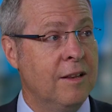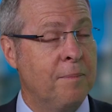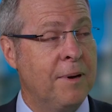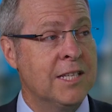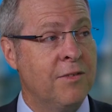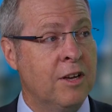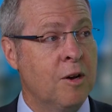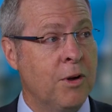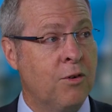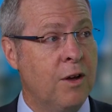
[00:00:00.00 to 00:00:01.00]
the pace of
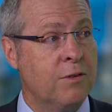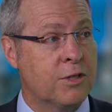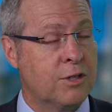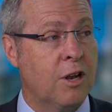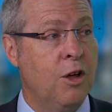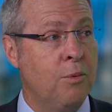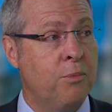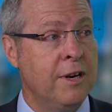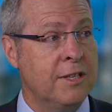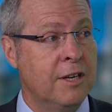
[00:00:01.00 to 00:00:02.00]
economic growth to slow
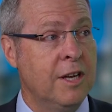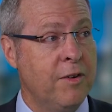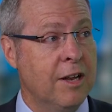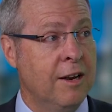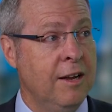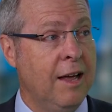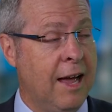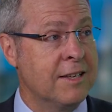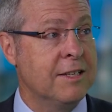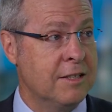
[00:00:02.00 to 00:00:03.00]
pretty significantly,
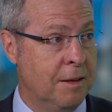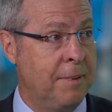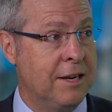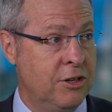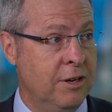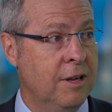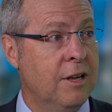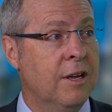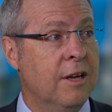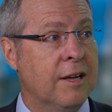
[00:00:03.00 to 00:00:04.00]
as is the budget.
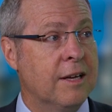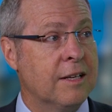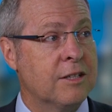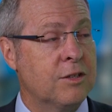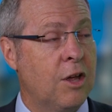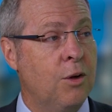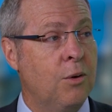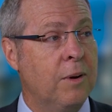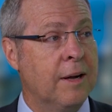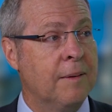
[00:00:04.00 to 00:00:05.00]
Uh,
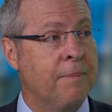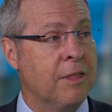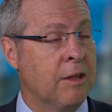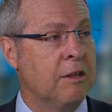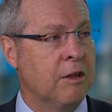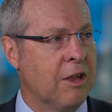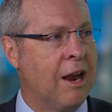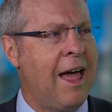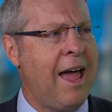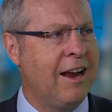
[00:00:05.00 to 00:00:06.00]
so um, the, you know, the
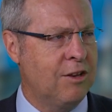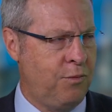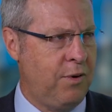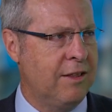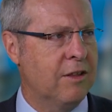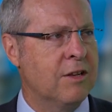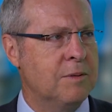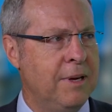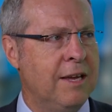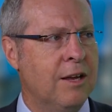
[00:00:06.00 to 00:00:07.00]
lagged effect of those
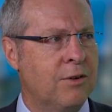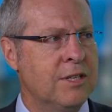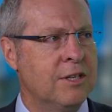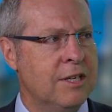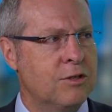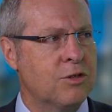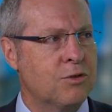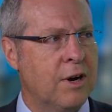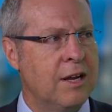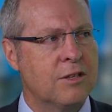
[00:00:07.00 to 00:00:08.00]
big increase in
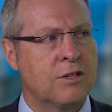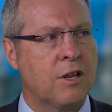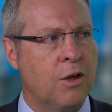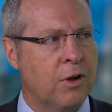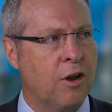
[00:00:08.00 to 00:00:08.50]
interest rates, a slower